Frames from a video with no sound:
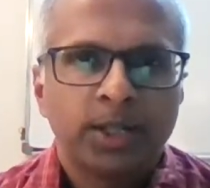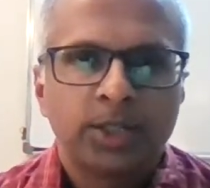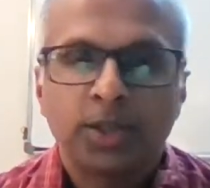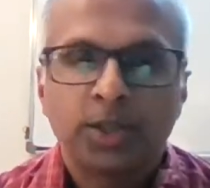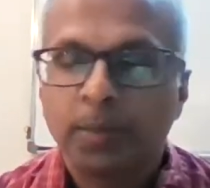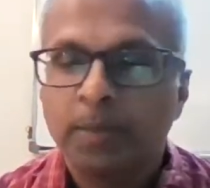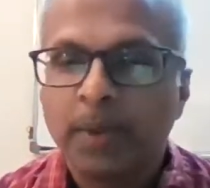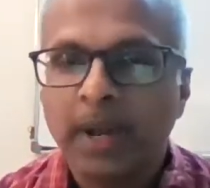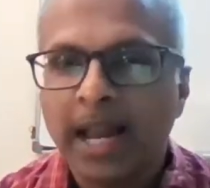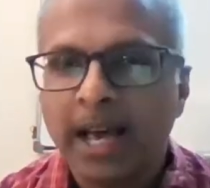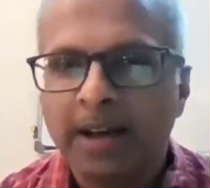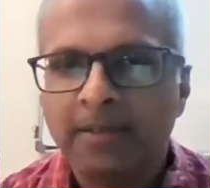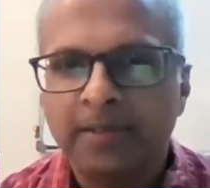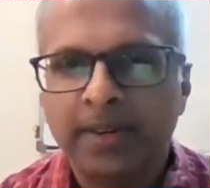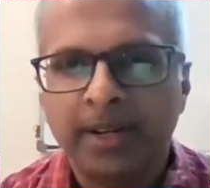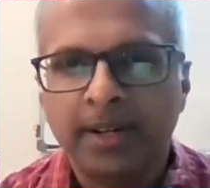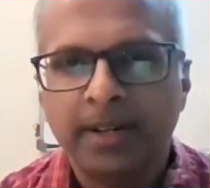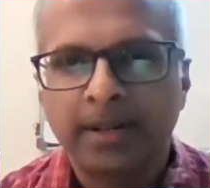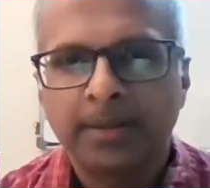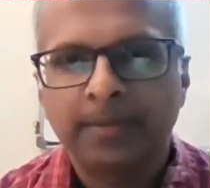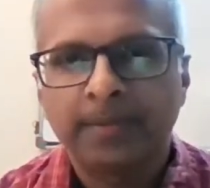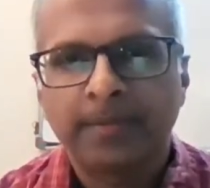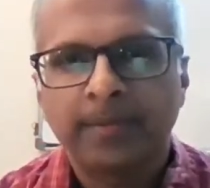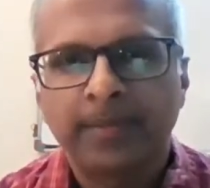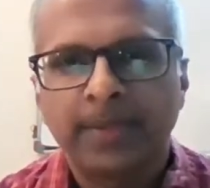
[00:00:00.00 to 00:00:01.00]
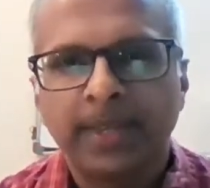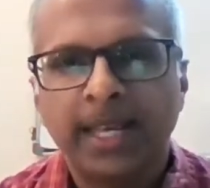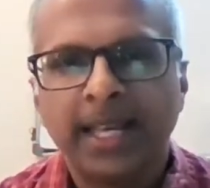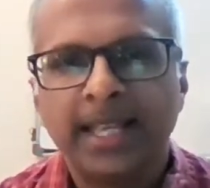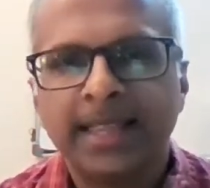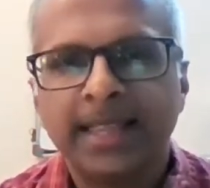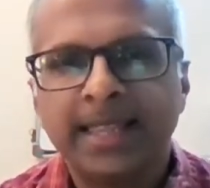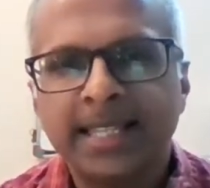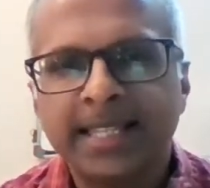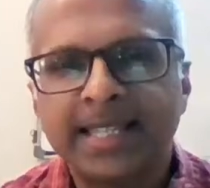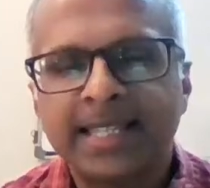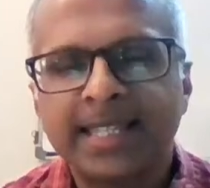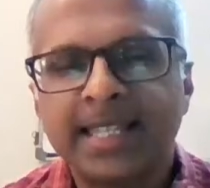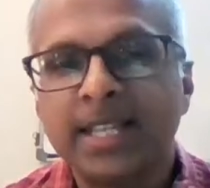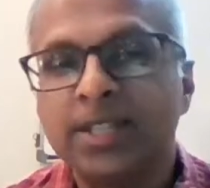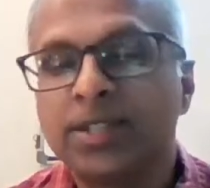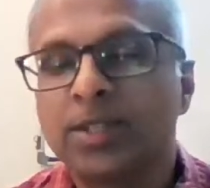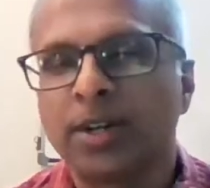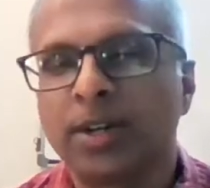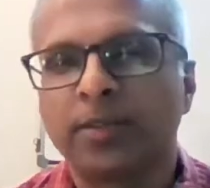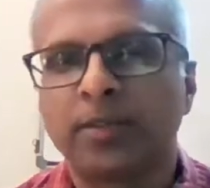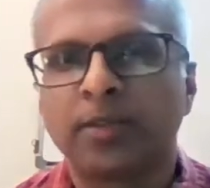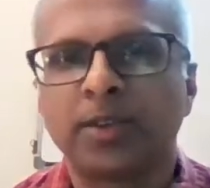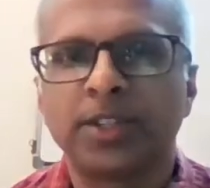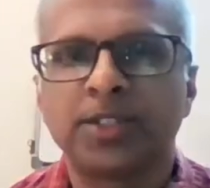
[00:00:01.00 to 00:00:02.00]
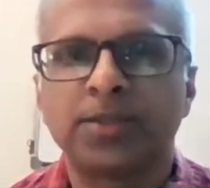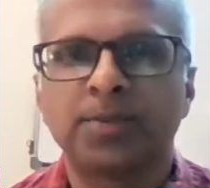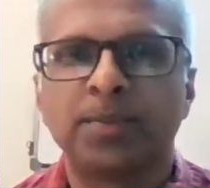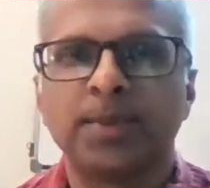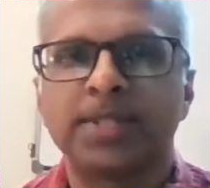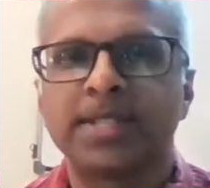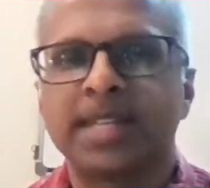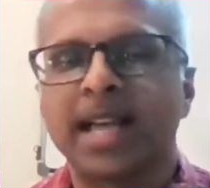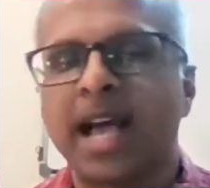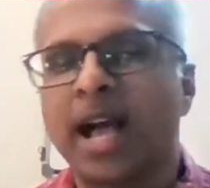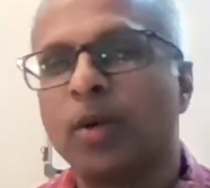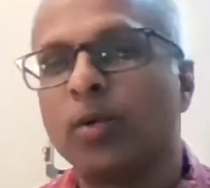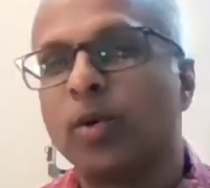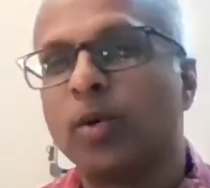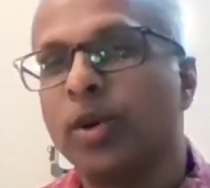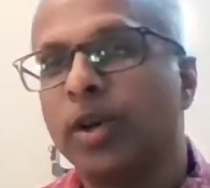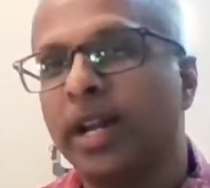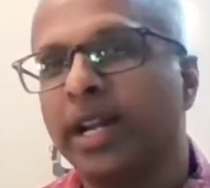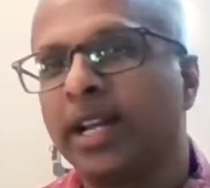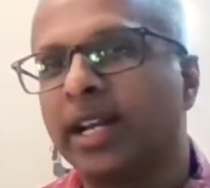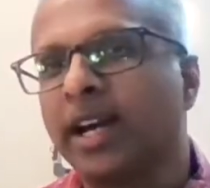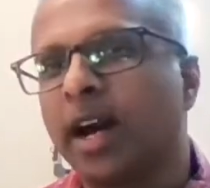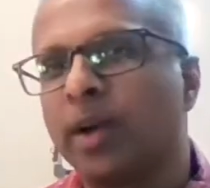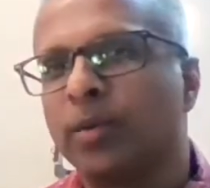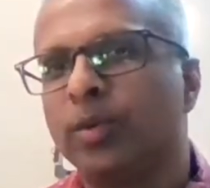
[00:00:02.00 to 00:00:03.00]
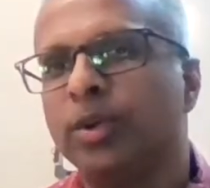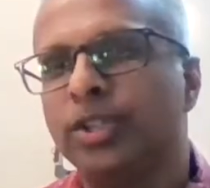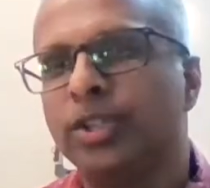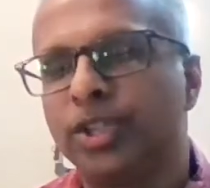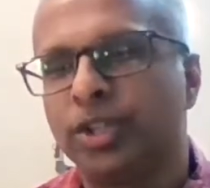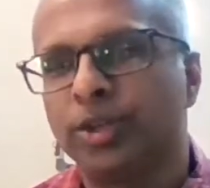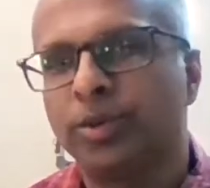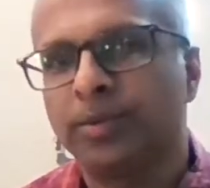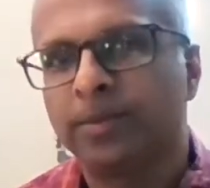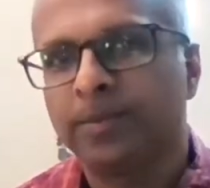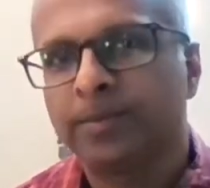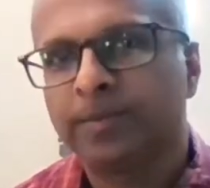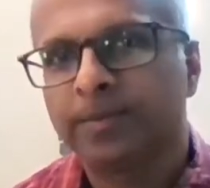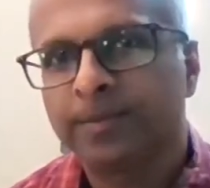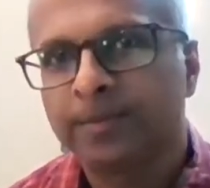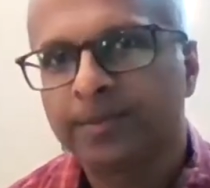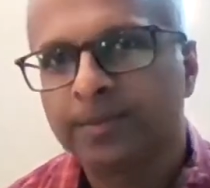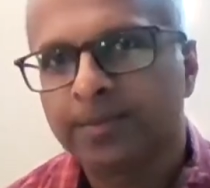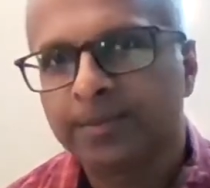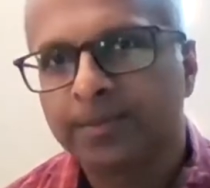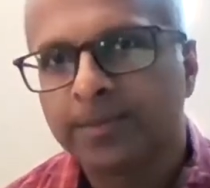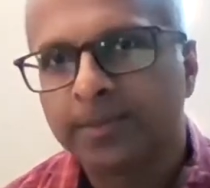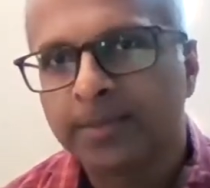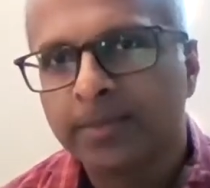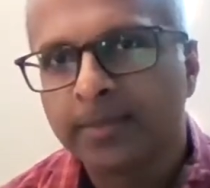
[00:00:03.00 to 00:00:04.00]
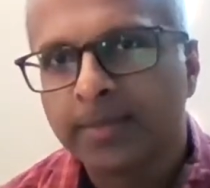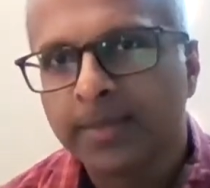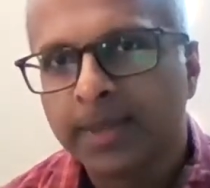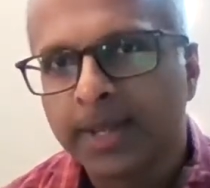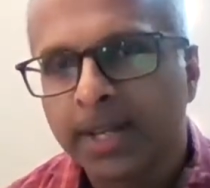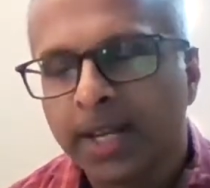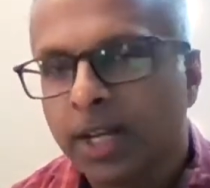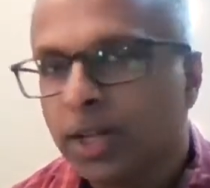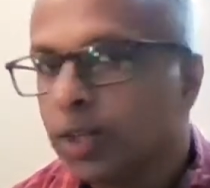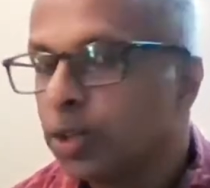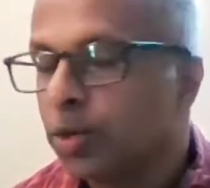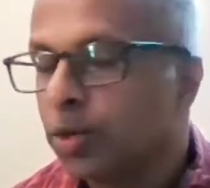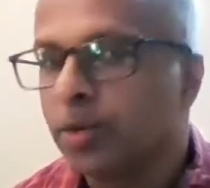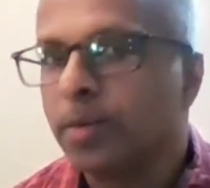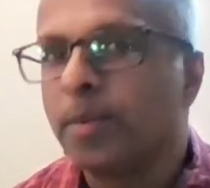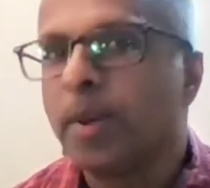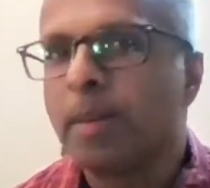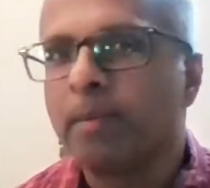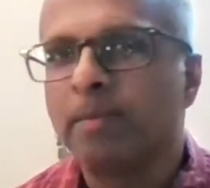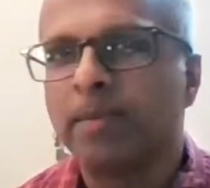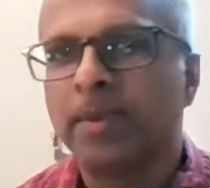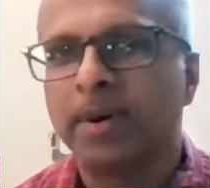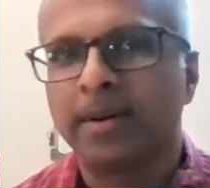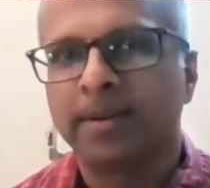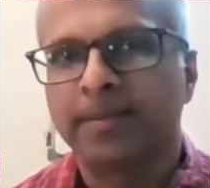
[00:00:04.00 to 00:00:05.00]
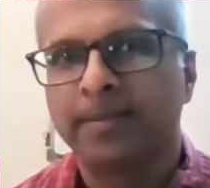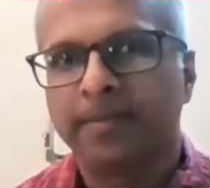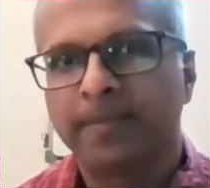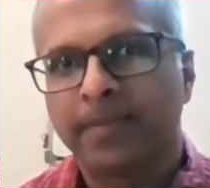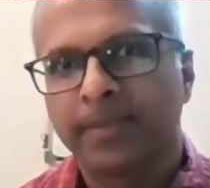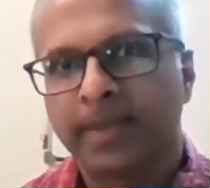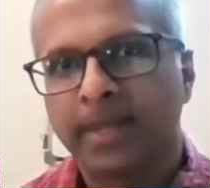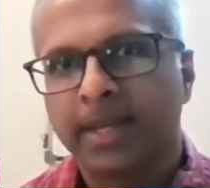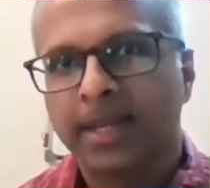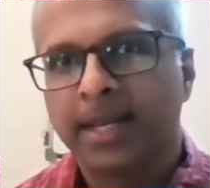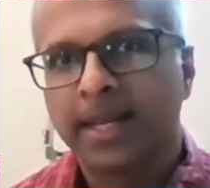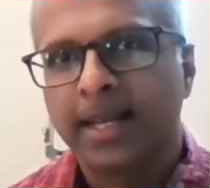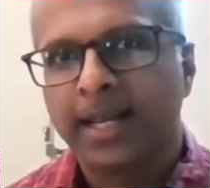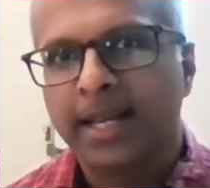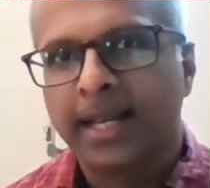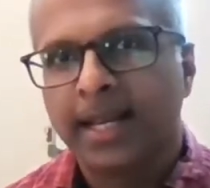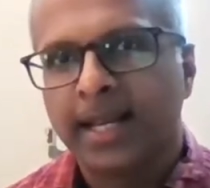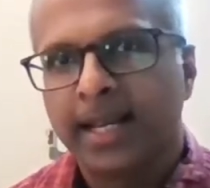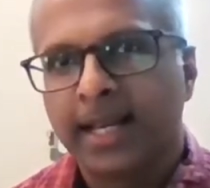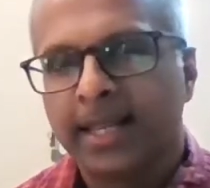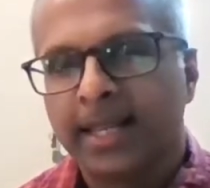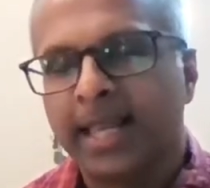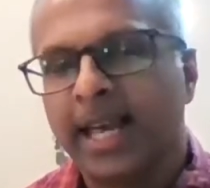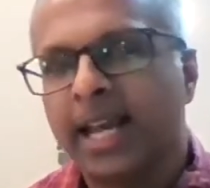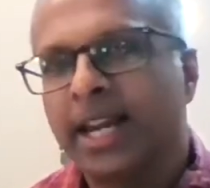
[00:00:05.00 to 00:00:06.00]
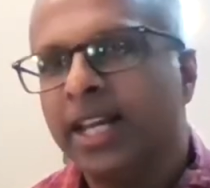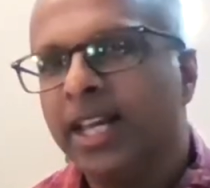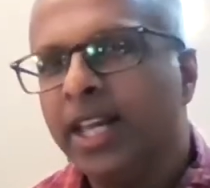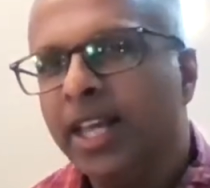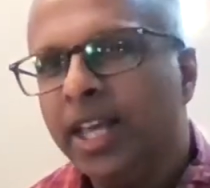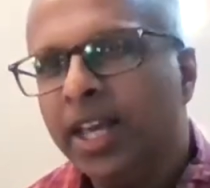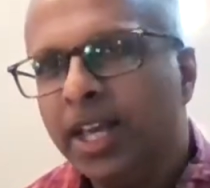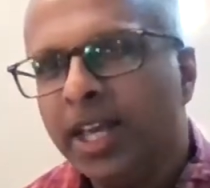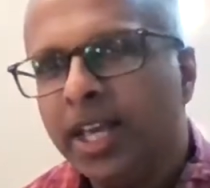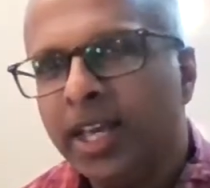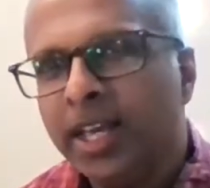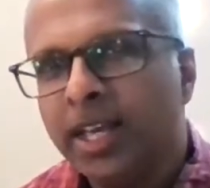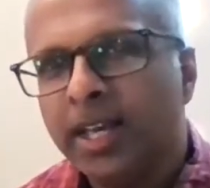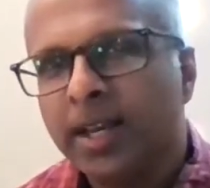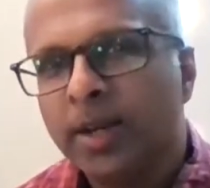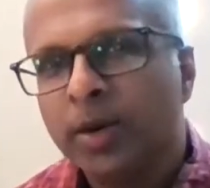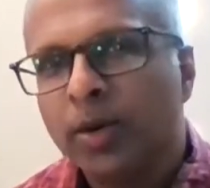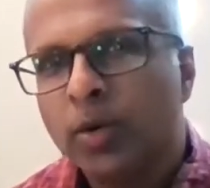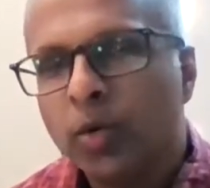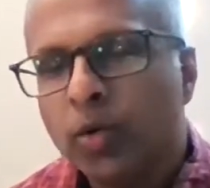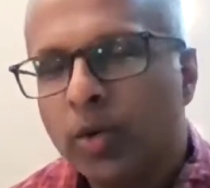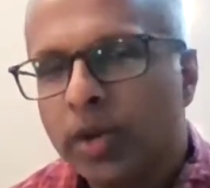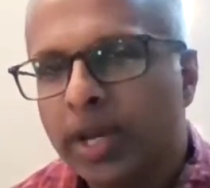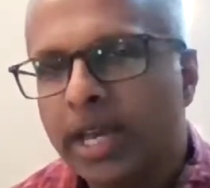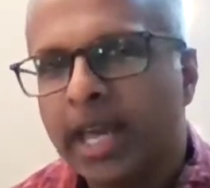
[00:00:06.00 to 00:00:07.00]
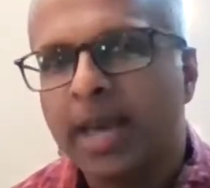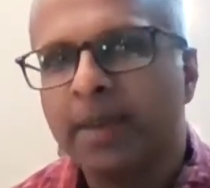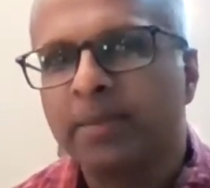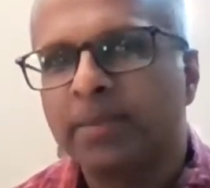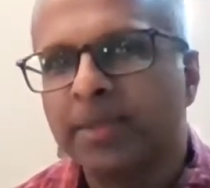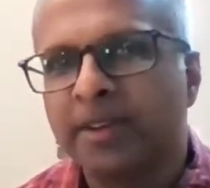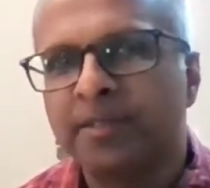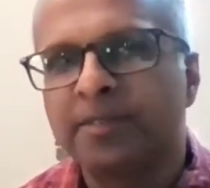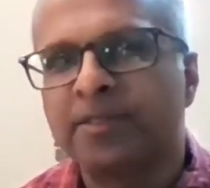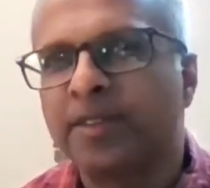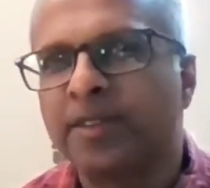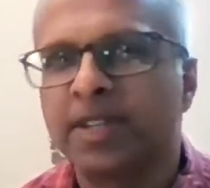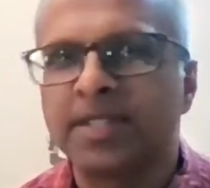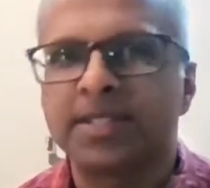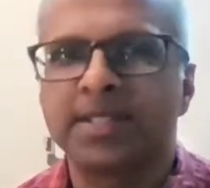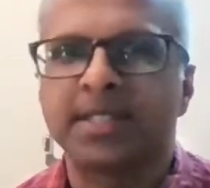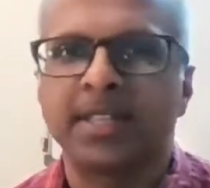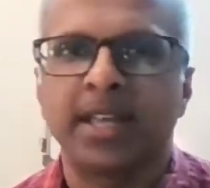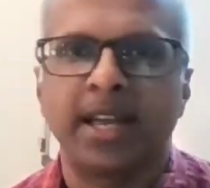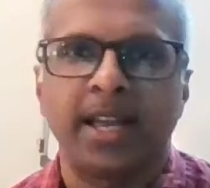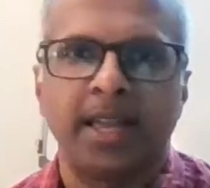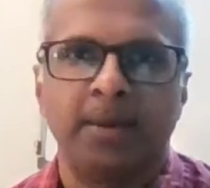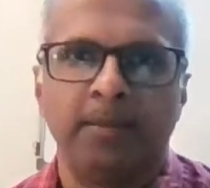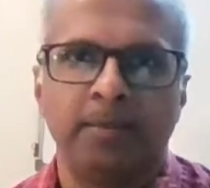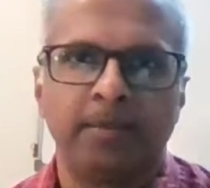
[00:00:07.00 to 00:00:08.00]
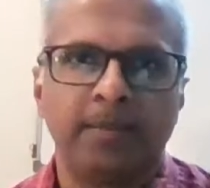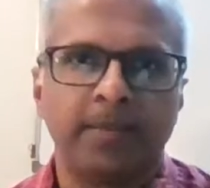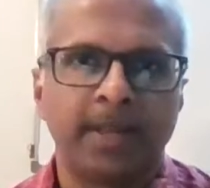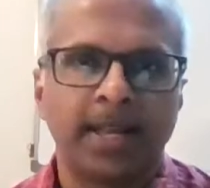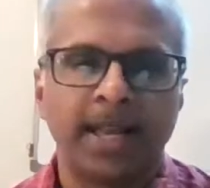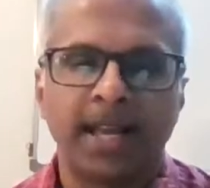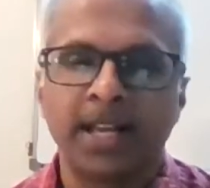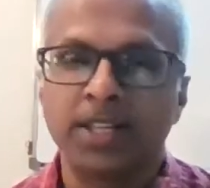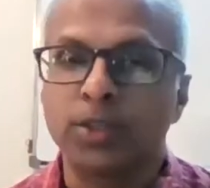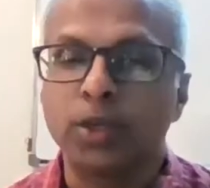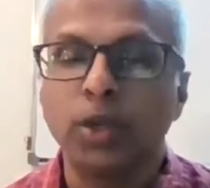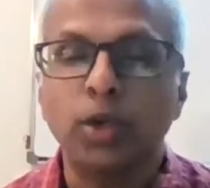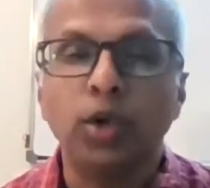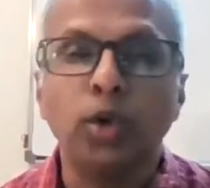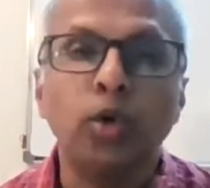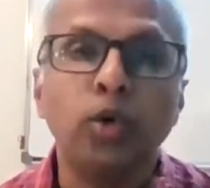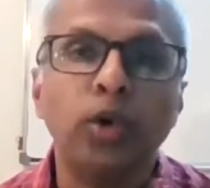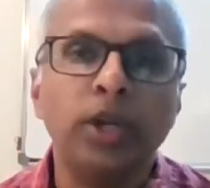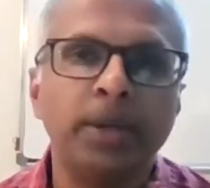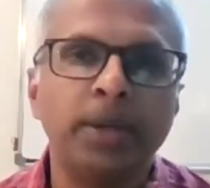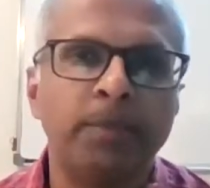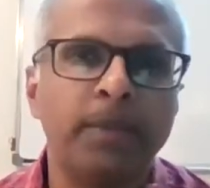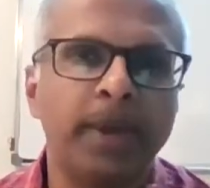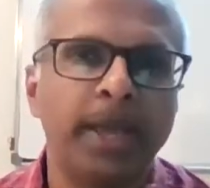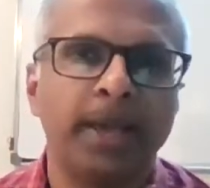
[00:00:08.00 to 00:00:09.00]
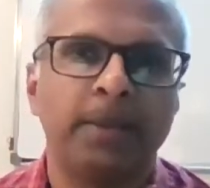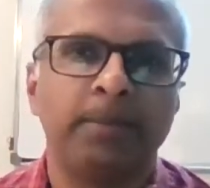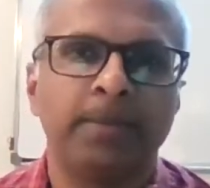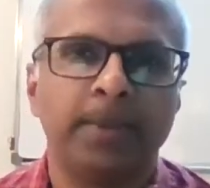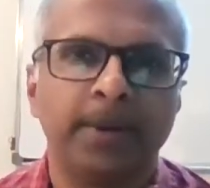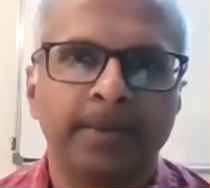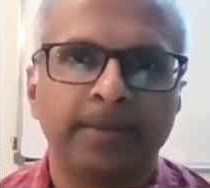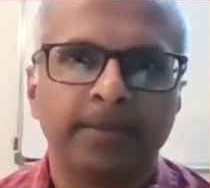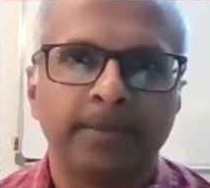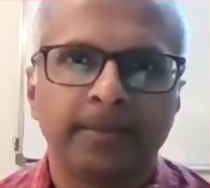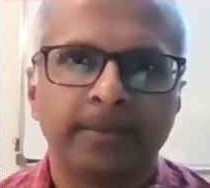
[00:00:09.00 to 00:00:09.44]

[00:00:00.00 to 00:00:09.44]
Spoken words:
So beloved, in this season of Christmas, I want to encourage you to remember that he who came the first time as a lowly babe